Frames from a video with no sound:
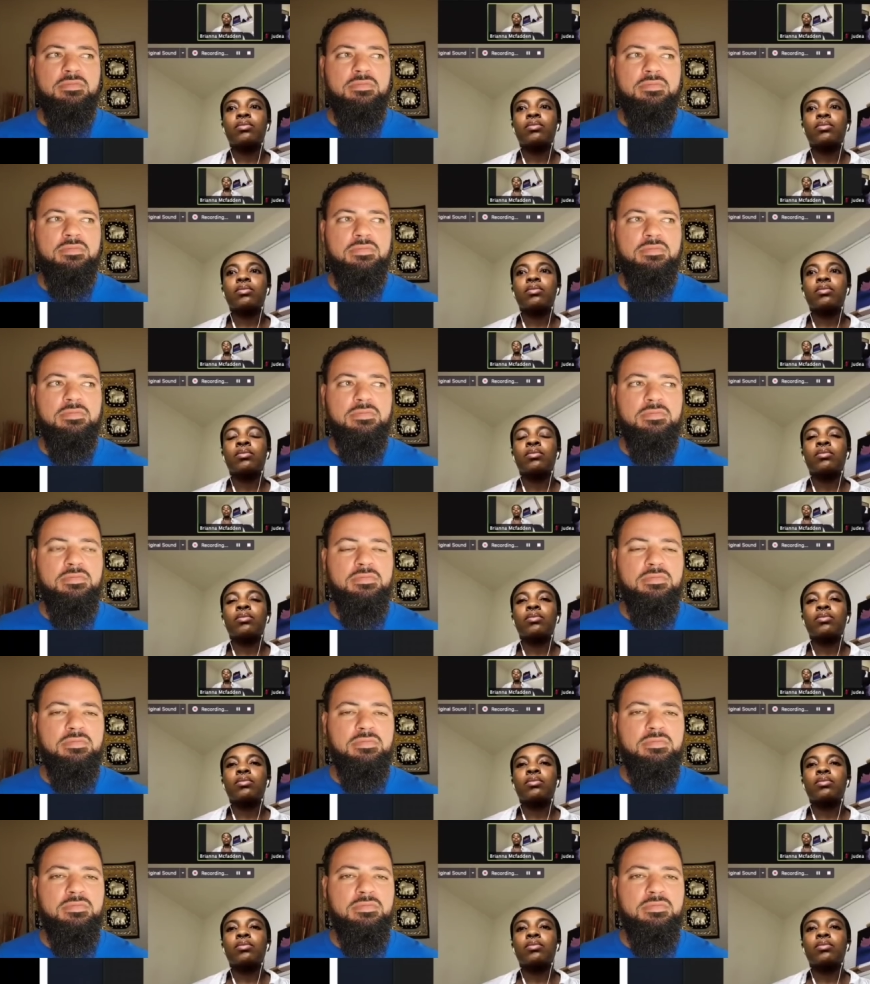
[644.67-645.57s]

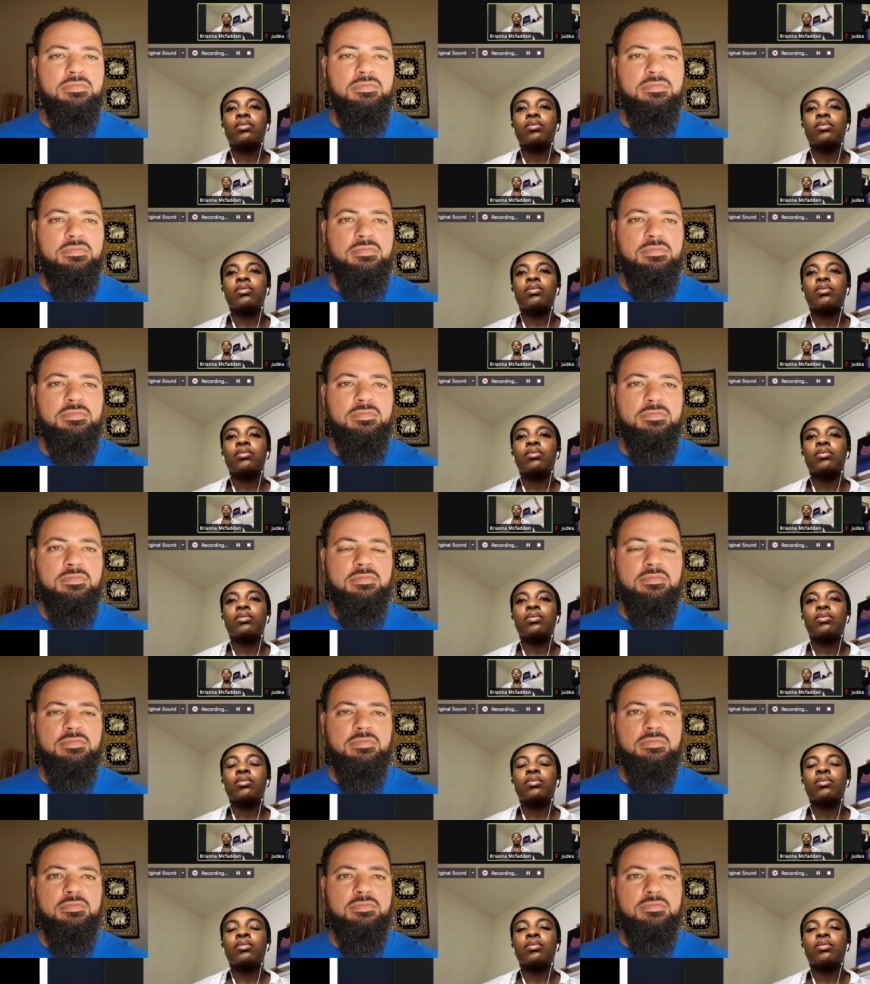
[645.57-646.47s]

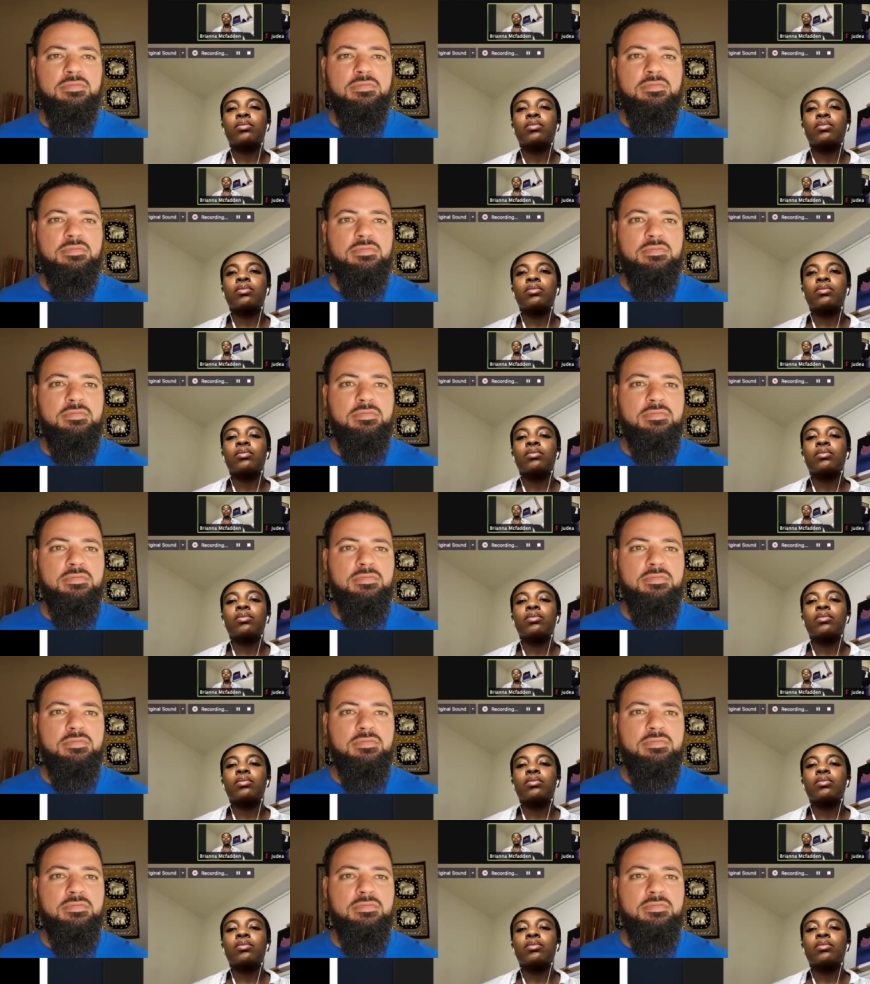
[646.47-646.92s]
No one is speaking in this clip.